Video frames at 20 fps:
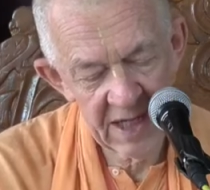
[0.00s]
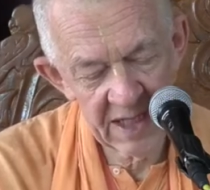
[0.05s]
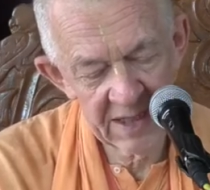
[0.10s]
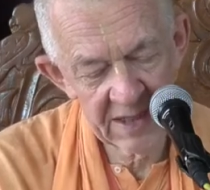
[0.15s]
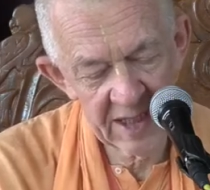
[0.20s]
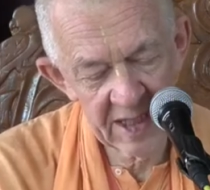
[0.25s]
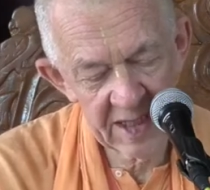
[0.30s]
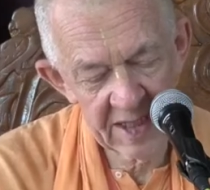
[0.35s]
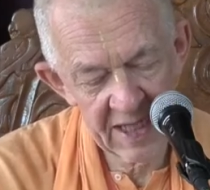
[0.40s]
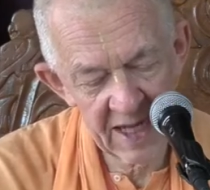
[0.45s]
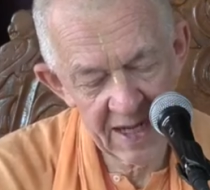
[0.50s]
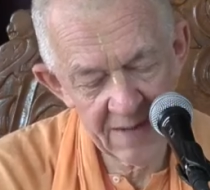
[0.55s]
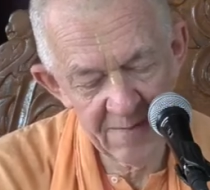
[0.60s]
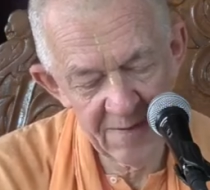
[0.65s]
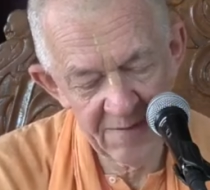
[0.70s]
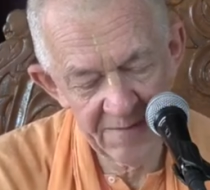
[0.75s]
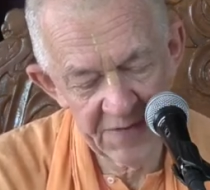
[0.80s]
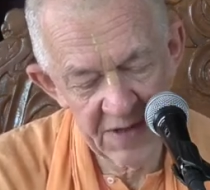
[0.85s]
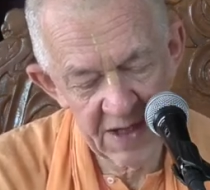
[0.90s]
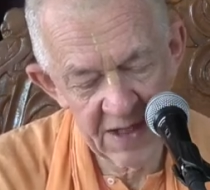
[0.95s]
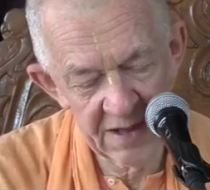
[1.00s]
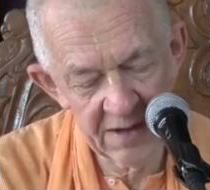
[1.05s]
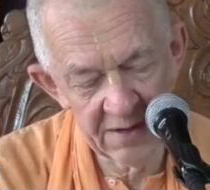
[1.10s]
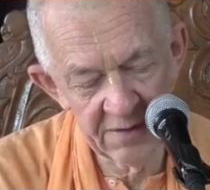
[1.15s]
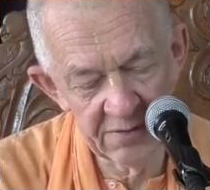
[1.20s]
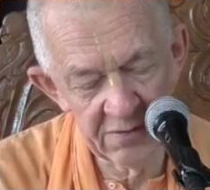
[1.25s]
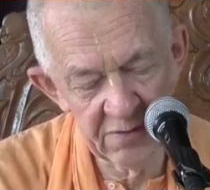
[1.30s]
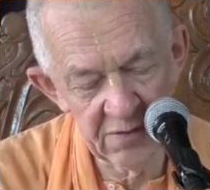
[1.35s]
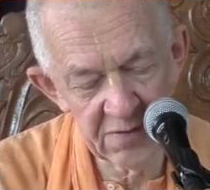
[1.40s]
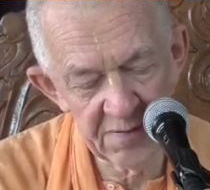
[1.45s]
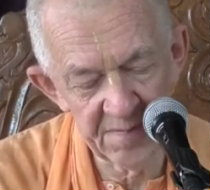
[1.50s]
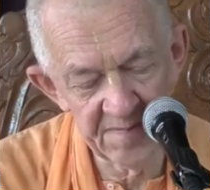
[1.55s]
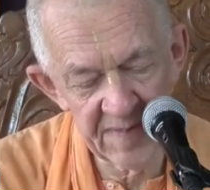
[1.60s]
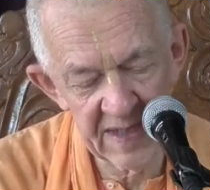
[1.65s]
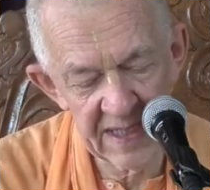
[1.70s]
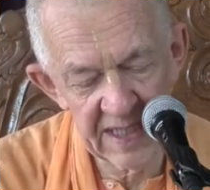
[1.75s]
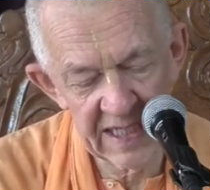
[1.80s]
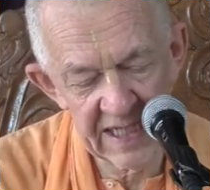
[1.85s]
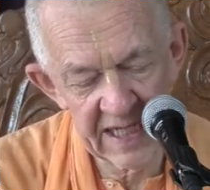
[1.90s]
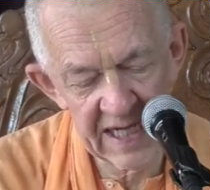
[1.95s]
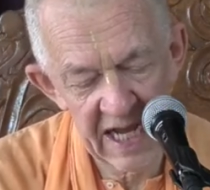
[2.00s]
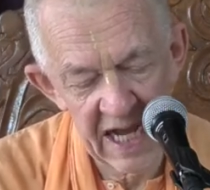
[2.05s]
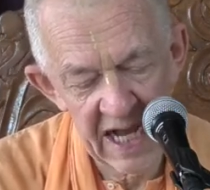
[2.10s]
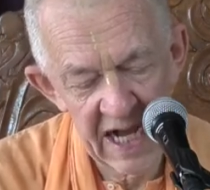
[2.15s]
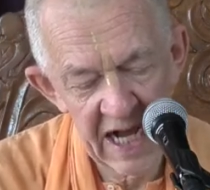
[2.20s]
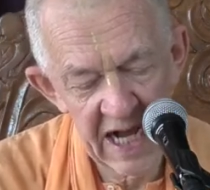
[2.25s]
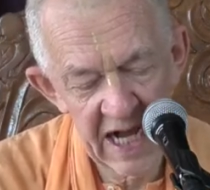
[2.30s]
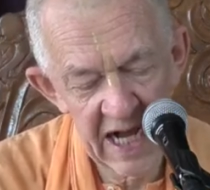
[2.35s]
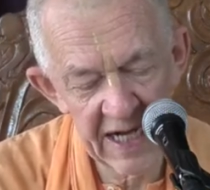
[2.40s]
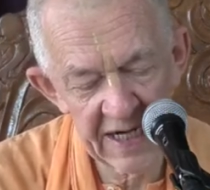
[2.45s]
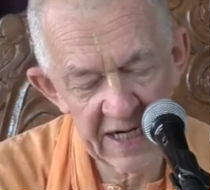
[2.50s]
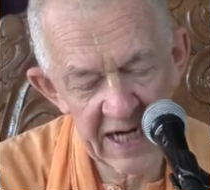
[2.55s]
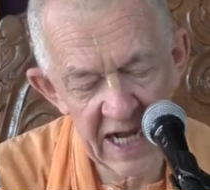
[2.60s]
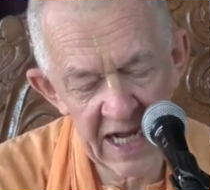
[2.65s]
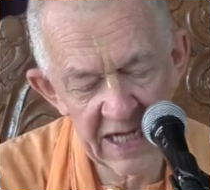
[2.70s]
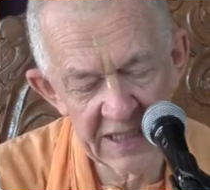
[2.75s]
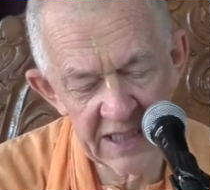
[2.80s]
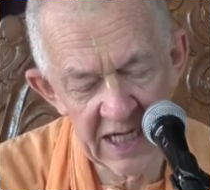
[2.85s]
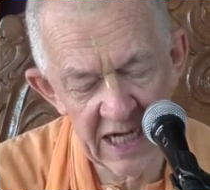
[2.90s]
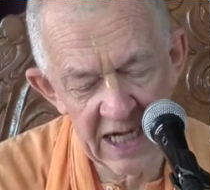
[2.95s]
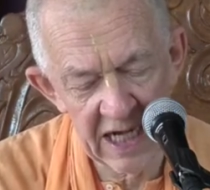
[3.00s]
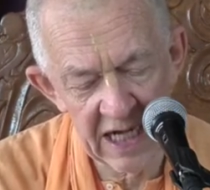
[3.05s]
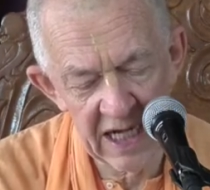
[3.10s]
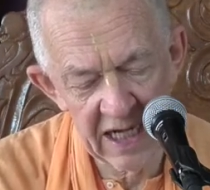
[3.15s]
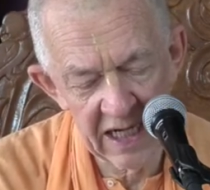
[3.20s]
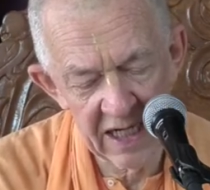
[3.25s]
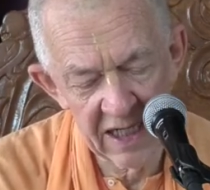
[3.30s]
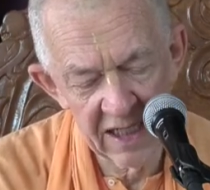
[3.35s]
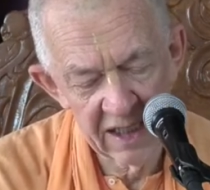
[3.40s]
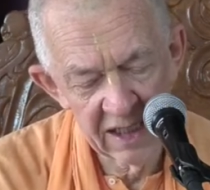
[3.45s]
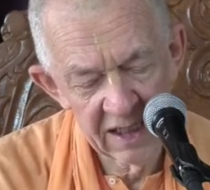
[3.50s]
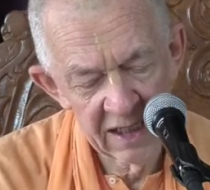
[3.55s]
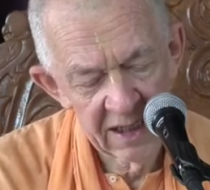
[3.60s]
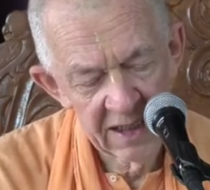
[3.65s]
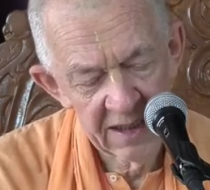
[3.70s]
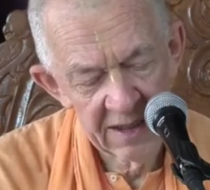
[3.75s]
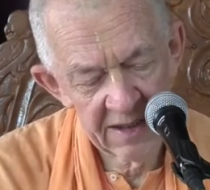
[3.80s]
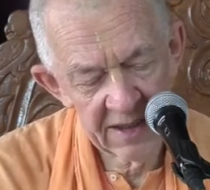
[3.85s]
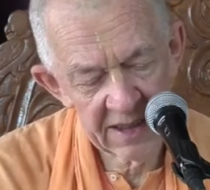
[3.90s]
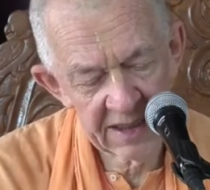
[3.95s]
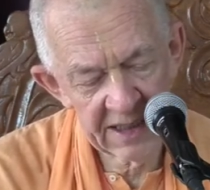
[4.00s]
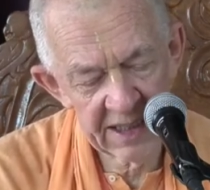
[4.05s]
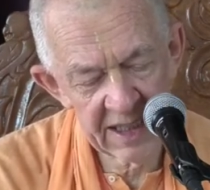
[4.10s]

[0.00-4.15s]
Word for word: at the time of the Rukmini Harana, the